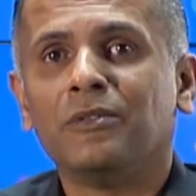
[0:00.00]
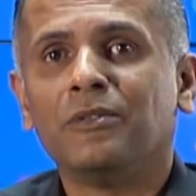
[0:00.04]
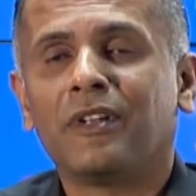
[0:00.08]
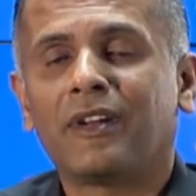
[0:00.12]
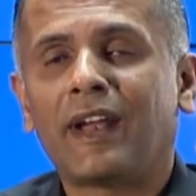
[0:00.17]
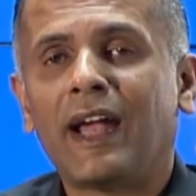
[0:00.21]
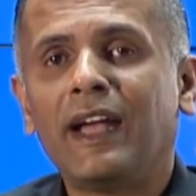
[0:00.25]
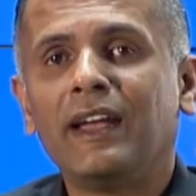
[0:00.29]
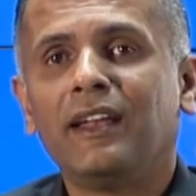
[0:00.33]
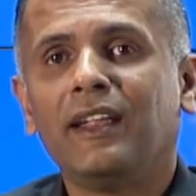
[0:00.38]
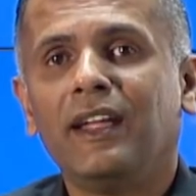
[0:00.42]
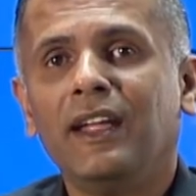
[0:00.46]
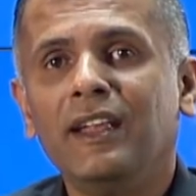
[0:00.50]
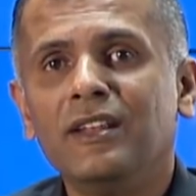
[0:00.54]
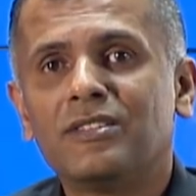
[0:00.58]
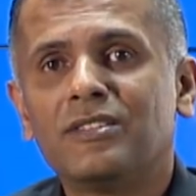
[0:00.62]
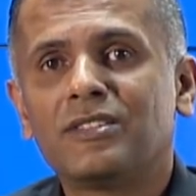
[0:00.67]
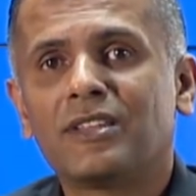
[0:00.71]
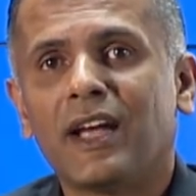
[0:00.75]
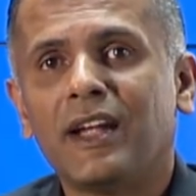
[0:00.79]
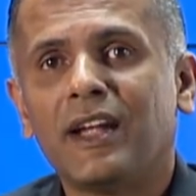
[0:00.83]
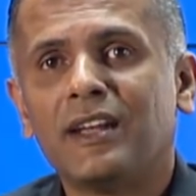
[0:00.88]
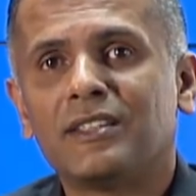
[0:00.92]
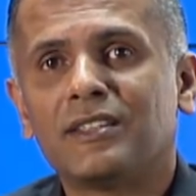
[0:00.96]
the right
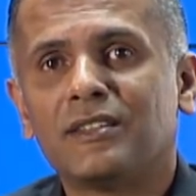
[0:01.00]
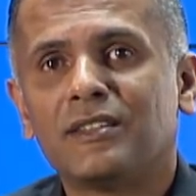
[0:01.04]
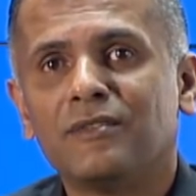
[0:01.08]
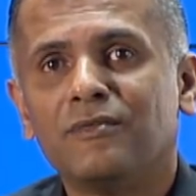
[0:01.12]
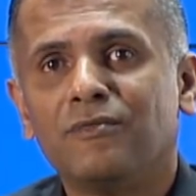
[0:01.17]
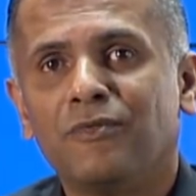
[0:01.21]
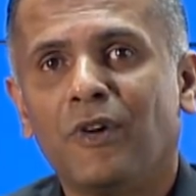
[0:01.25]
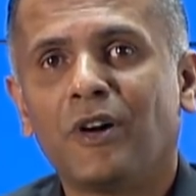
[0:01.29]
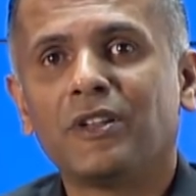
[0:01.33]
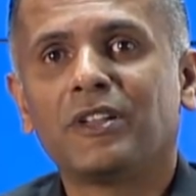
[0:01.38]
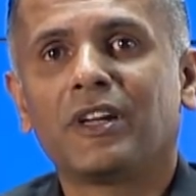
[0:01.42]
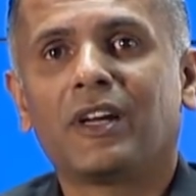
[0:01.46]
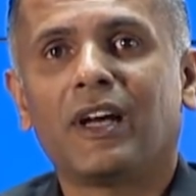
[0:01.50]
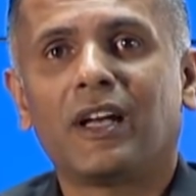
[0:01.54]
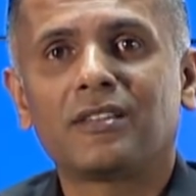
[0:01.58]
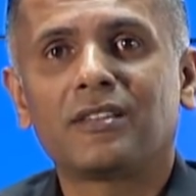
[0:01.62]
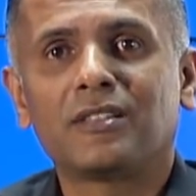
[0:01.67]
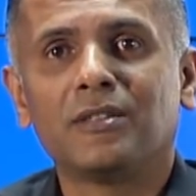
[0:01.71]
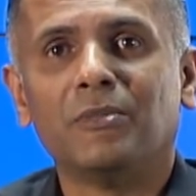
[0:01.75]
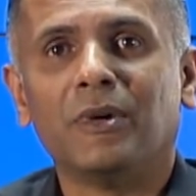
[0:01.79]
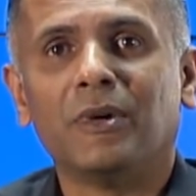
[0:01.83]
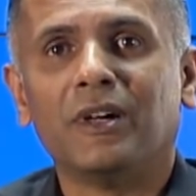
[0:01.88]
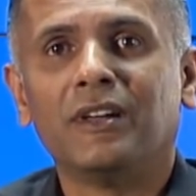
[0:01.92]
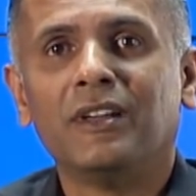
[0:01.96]
insights for the
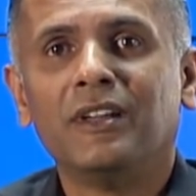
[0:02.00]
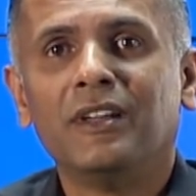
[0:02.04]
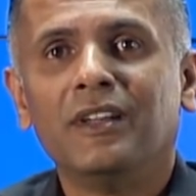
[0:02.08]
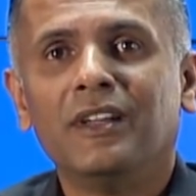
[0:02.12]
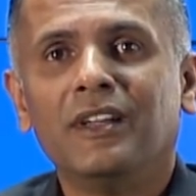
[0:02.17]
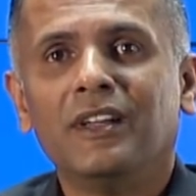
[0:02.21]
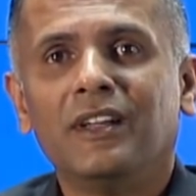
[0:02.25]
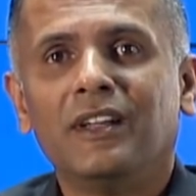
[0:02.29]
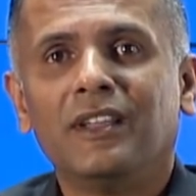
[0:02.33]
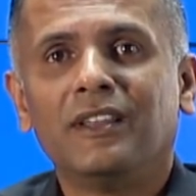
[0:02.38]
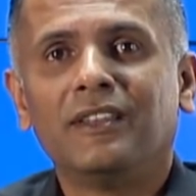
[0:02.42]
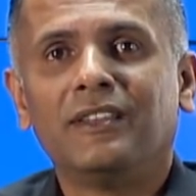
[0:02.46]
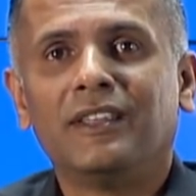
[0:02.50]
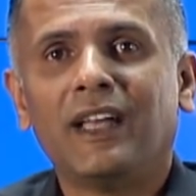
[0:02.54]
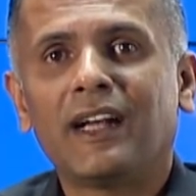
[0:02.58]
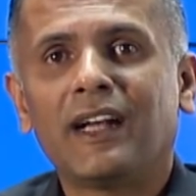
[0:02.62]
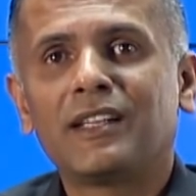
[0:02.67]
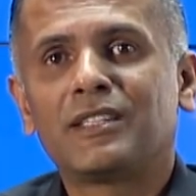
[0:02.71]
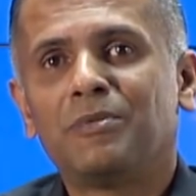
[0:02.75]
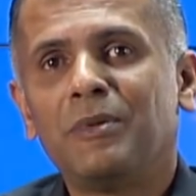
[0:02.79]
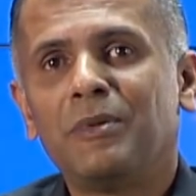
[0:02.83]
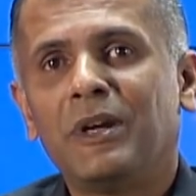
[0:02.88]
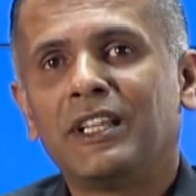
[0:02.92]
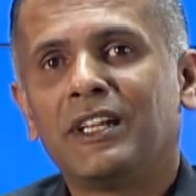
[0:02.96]
customer?
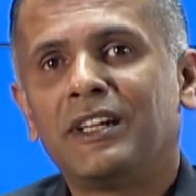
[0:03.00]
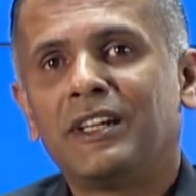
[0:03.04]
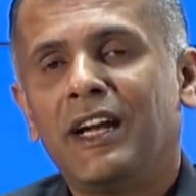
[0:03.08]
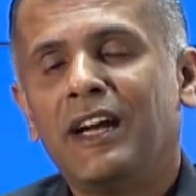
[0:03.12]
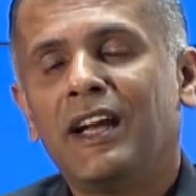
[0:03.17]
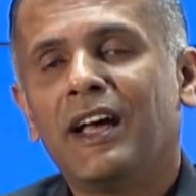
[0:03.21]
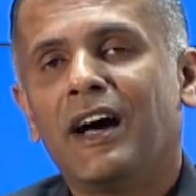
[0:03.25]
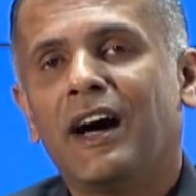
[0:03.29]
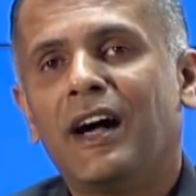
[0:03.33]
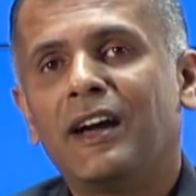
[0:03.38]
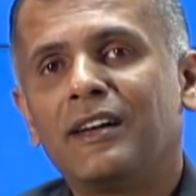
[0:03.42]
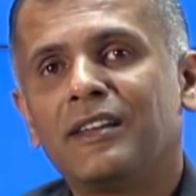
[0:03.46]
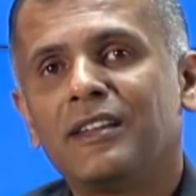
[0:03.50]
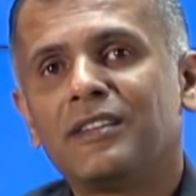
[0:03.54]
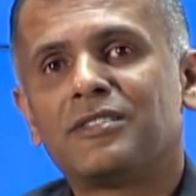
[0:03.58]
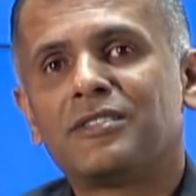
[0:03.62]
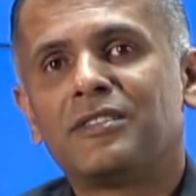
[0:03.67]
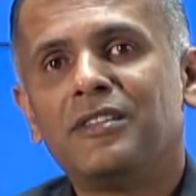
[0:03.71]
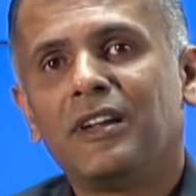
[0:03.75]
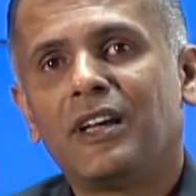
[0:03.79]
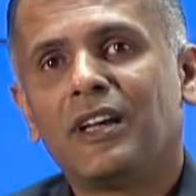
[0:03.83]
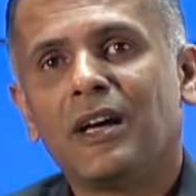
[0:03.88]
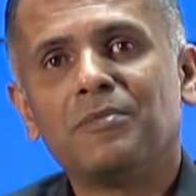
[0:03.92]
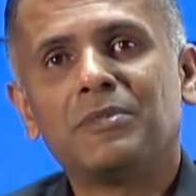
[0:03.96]
That's where the data
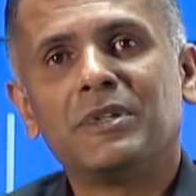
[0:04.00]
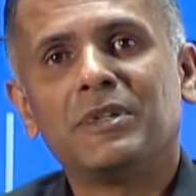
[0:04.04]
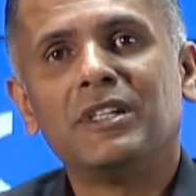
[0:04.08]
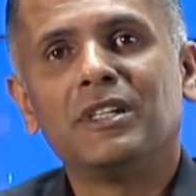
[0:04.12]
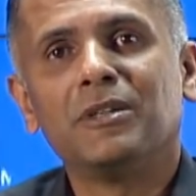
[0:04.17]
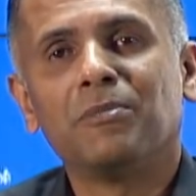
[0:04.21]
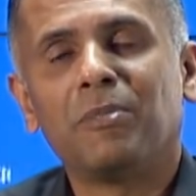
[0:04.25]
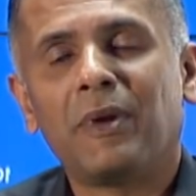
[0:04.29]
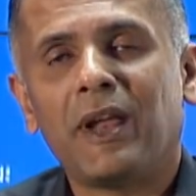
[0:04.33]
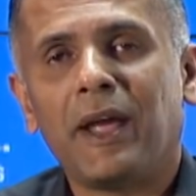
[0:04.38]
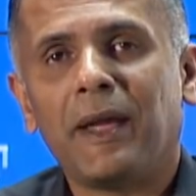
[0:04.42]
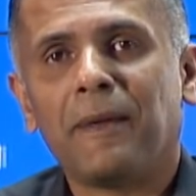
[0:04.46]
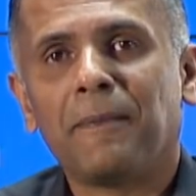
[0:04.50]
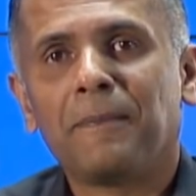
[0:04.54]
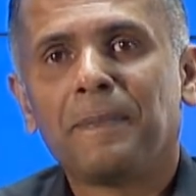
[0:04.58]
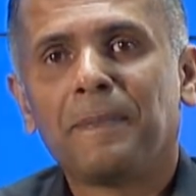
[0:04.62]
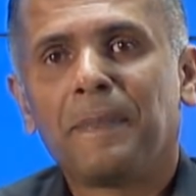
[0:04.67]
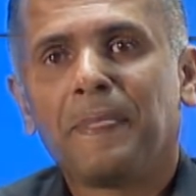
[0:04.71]
artistry comes into play.